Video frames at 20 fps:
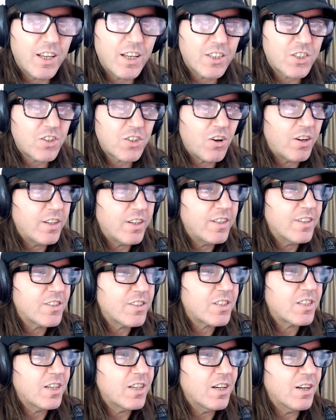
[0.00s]
I started this,
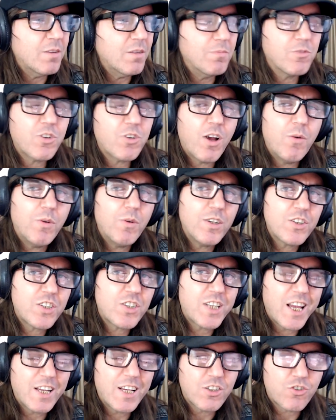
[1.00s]
so I want to
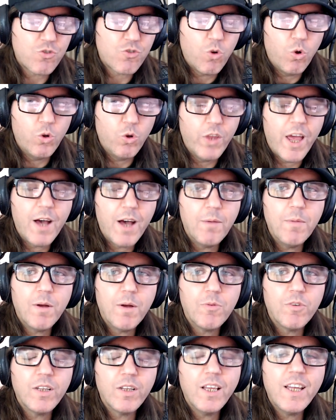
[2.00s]
just take a stroll down
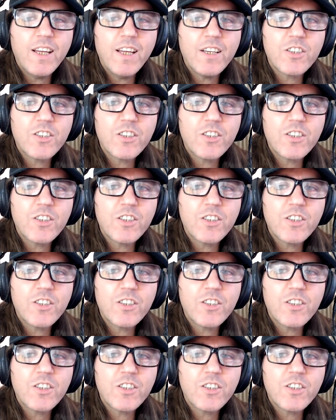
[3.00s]
memory lane.